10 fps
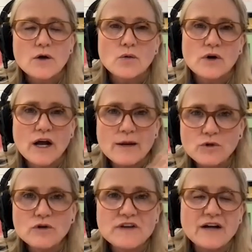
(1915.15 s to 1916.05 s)
when I
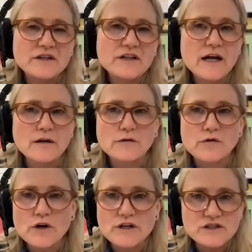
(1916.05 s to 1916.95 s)
moved out to
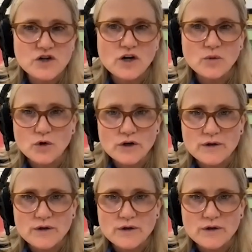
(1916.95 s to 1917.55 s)
California and started working